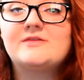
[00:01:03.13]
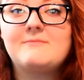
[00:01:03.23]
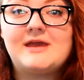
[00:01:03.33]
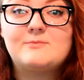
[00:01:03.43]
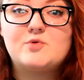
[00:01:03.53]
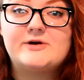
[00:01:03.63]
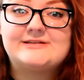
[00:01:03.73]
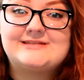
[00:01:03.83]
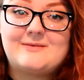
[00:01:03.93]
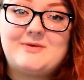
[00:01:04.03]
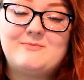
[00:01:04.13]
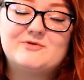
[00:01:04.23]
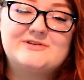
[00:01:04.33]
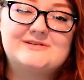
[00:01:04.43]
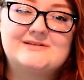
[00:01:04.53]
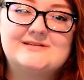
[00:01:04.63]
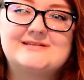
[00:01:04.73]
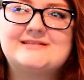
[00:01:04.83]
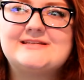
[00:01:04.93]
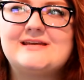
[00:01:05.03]
of the main points that people
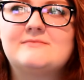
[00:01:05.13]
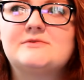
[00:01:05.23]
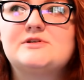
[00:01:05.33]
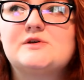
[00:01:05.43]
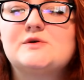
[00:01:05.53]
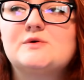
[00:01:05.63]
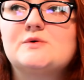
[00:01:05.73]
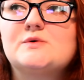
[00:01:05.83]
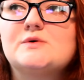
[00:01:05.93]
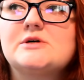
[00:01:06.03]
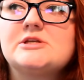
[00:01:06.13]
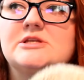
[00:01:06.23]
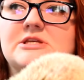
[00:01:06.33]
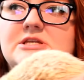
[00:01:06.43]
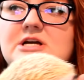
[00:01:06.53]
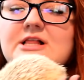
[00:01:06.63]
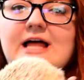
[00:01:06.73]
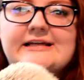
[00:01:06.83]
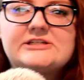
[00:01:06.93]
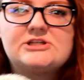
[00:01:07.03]
seem to
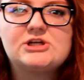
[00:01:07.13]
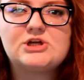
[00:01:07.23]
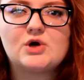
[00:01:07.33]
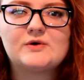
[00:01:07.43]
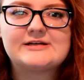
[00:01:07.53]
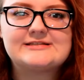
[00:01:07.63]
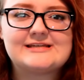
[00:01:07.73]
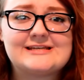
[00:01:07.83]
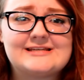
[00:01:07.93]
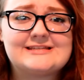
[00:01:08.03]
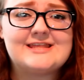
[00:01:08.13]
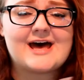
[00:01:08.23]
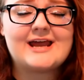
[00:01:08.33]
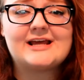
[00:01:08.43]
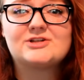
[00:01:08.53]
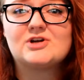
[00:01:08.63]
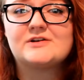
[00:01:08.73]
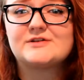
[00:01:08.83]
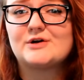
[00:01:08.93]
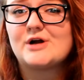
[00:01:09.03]
neglect to notice is that
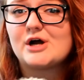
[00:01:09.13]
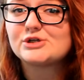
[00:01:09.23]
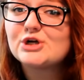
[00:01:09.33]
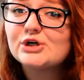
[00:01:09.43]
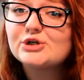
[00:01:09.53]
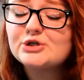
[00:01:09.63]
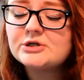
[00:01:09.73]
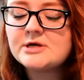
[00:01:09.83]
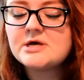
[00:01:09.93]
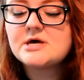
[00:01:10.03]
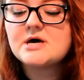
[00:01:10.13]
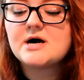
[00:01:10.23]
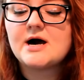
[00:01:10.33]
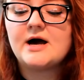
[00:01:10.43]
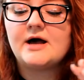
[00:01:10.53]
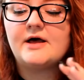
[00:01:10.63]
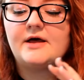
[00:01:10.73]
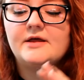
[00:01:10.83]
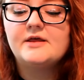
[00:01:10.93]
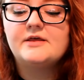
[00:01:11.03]
hedgehogs are nocturnal.
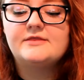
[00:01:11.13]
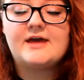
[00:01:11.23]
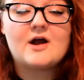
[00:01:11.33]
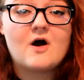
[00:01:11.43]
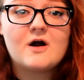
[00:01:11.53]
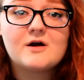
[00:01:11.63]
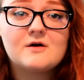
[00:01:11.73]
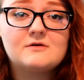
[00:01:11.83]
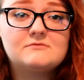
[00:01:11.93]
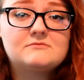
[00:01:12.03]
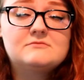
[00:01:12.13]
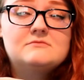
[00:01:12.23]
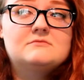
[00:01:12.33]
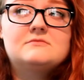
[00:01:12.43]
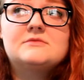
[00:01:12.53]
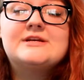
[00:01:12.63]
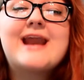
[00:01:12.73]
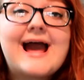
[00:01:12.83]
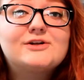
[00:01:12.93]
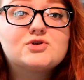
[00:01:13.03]
Uh, they are
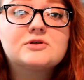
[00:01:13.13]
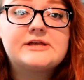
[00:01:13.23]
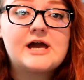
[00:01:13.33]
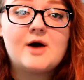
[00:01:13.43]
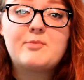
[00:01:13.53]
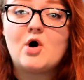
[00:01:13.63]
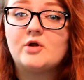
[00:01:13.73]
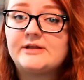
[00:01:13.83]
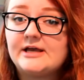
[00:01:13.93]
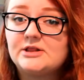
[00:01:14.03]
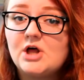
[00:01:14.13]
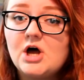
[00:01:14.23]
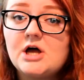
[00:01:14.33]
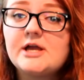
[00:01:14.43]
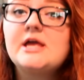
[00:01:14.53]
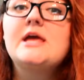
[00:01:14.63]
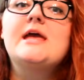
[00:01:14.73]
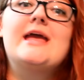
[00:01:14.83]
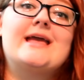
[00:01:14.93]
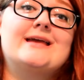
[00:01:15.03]
naturally up all night long
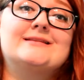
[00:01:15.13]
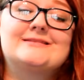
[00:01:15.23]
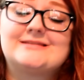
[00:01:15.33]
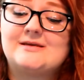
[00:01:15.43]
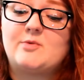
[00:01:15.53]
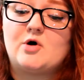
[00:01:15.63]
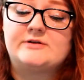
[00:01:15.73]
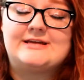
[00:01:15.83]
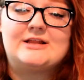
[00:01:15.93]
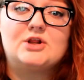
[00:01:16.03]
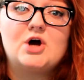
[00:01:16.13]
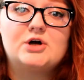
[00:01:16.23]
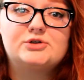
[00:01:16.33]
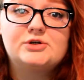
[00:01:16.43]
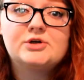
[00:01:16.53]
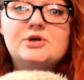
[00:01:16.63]
and sleep all day long.